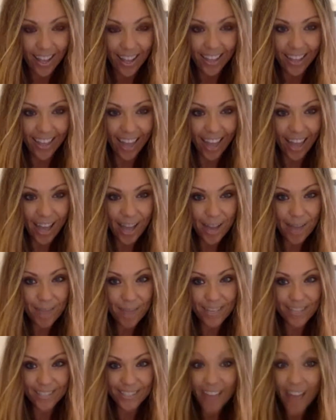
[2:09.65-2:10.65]
came
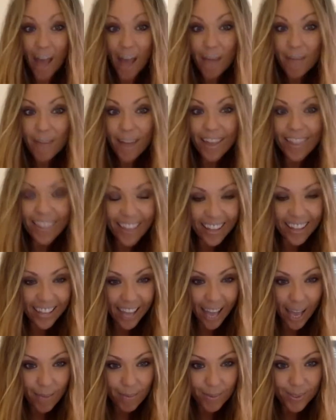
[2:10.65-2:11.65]
into them and then
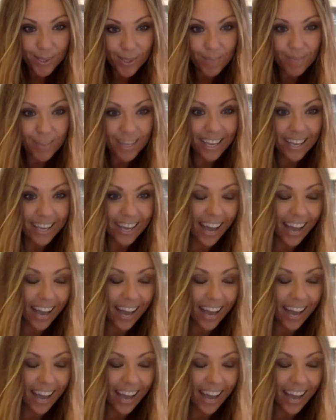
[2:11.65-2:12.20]
came into me,